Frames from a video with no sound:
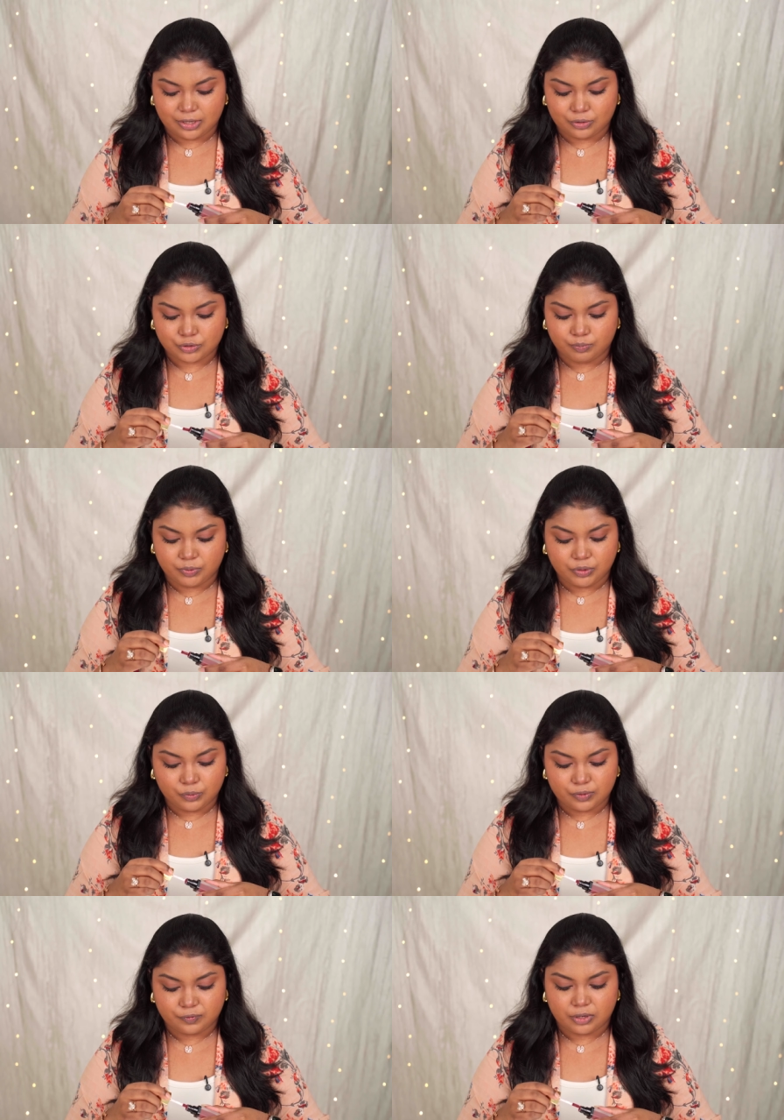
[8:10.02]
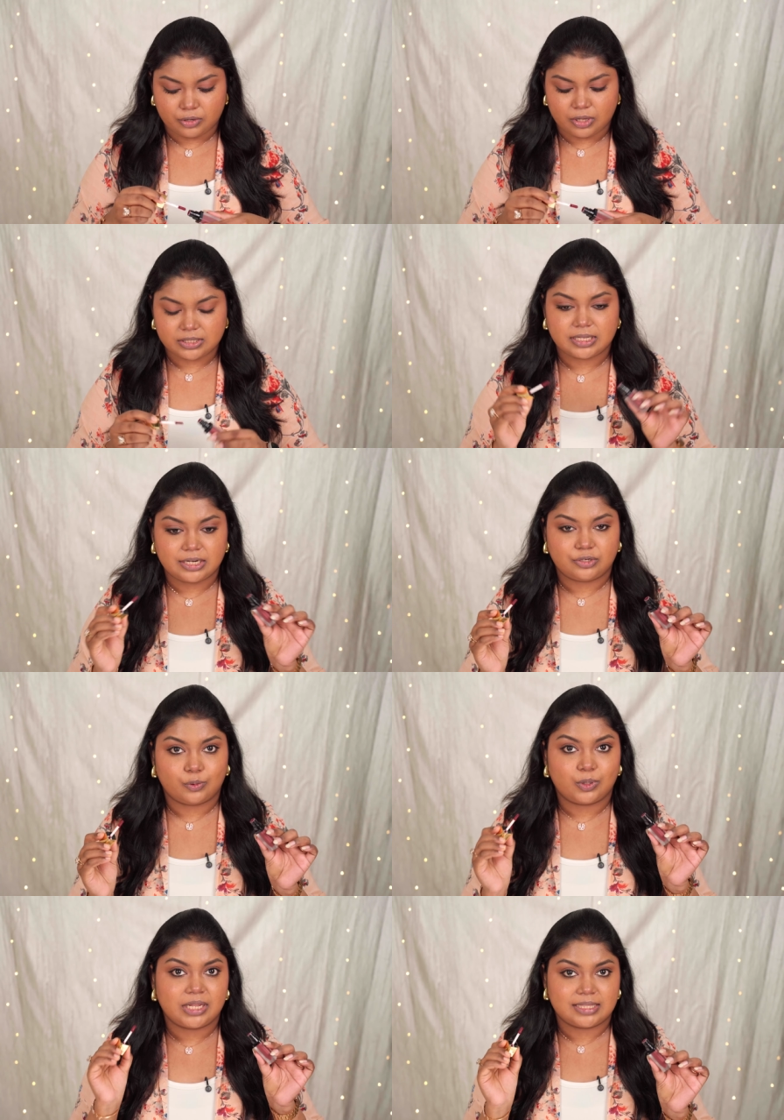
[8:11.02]
looks beautiful on all skin
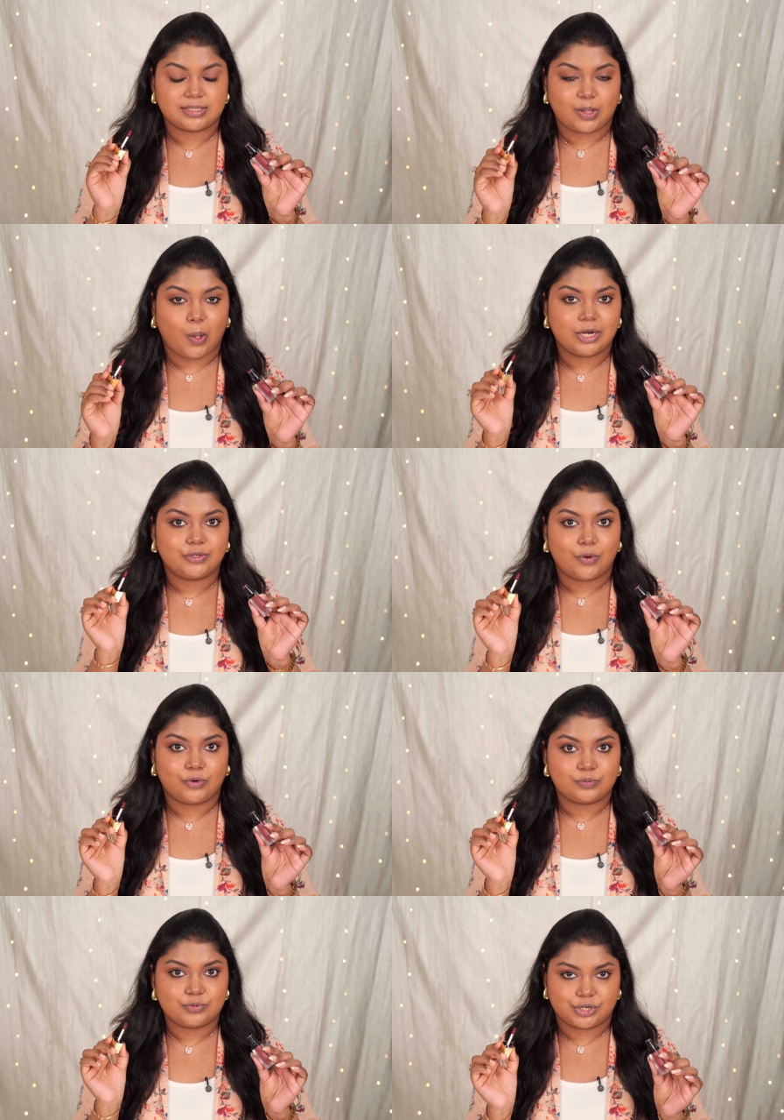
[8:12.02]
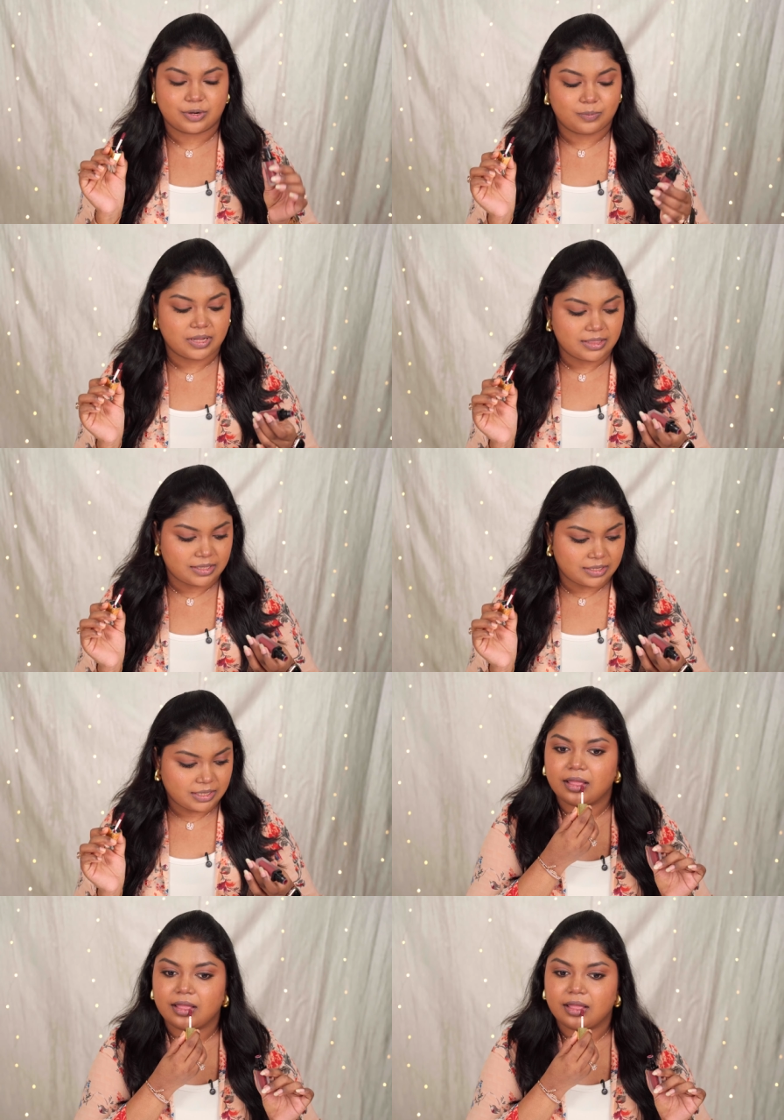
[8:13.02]
tone. It's called Kokum Sherbet.